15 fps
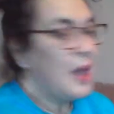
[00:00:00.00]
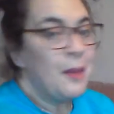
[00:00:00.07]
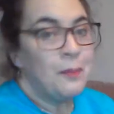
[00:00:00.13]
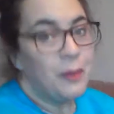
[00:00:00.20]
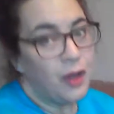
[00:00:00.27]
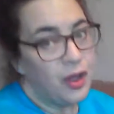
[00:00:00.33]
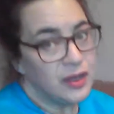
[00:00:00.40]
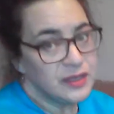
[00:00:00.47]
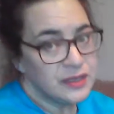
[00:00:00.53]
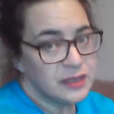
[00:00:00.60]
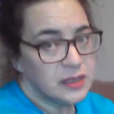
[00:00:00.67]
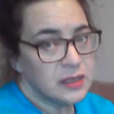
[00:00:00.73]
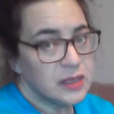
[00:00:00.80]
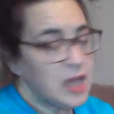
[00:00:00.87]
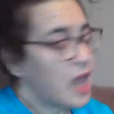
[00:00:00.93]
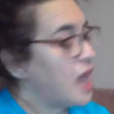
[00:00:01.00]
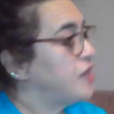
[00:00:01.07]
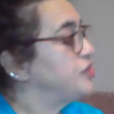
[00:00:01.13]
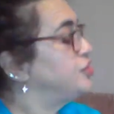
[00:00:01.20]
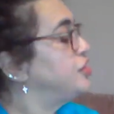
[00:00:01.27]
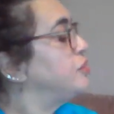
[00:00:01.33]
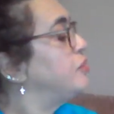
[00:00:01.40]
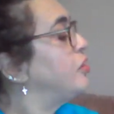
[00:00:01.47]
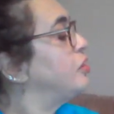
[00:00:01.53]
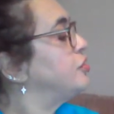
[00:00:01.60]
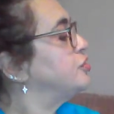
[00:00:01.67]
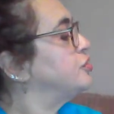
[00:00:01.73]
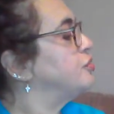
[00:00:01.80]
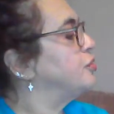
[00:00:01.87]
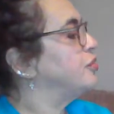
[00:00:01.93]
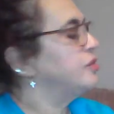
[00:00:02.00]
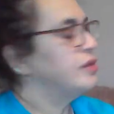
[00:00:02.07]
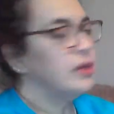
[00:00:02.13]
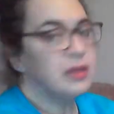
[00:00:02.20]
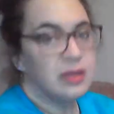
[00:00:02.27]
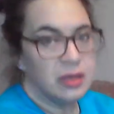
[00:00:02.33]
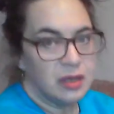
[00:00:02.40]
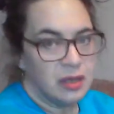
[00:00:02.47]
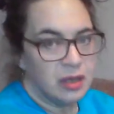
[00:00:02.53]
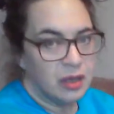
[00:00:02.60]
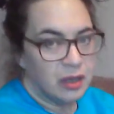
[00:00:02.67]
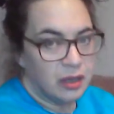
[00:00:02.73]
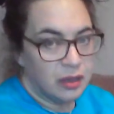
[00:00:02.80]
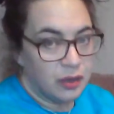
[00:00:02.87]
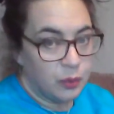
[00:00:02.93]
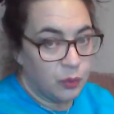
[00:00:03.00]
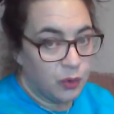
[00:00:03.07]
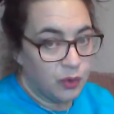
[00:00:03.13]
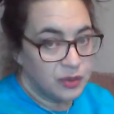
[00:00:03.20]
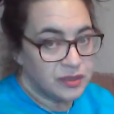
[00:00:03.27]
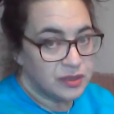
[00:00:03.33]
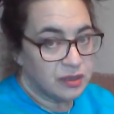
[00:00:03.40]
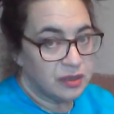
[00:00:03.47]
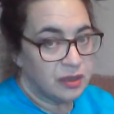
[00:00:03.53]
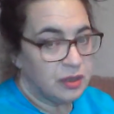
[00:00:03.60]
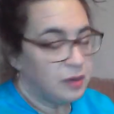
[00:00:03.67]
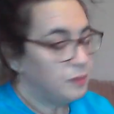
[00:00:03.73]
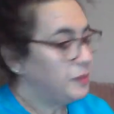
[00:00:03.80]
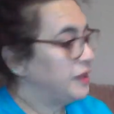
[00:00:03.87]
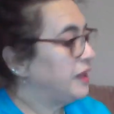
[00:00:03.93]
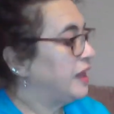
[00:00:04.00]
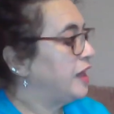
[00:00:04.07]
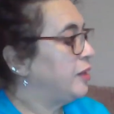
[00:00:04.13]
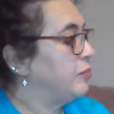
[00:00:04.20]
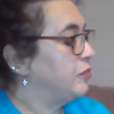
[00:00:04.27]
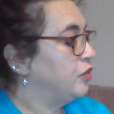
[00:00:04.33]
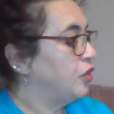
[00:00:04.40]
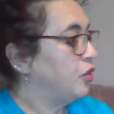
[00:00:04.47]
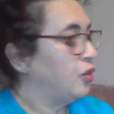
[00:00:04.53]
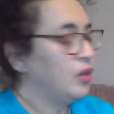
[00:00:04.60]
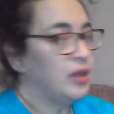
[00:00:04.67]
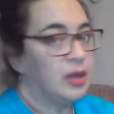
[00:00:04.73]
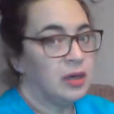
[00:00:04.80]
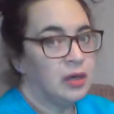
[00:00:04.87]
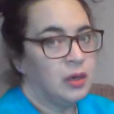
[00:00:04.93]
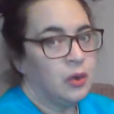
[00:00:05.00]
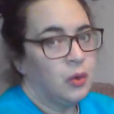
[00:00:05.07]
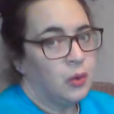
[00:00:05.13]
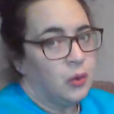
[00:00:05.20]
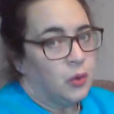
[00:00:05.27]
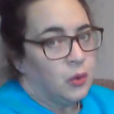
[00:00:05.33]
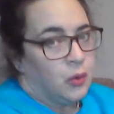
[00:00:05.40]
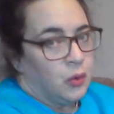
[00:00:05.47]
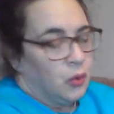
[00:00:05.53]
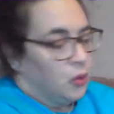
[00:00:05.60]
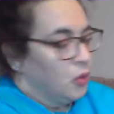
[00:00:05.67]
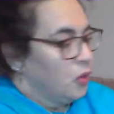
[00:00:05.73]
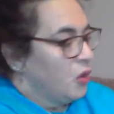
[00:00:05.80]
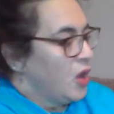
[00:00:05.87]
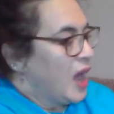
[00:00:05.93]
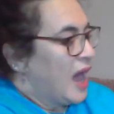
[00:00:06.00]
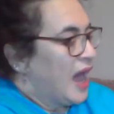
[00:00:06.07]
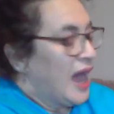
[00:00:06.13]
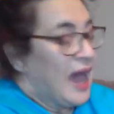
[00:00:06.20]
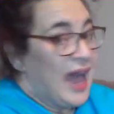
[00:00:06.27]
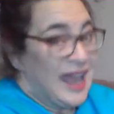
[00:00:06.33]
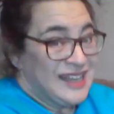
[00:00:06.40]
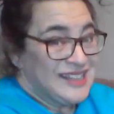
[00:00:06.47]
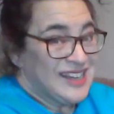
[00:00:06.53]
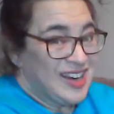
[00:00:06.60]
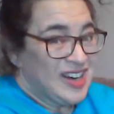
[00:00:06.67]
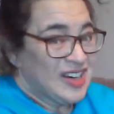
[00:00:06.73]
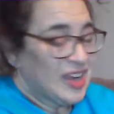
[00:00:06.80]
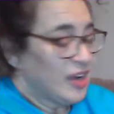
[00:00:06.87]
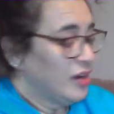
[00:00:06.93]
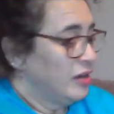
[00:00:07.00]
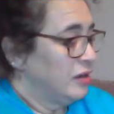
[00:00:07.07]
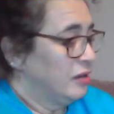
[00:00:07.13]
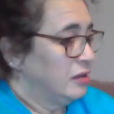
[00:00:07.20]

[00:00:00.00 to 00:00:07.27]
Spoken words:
But as she marched on, the water became cooler and darker.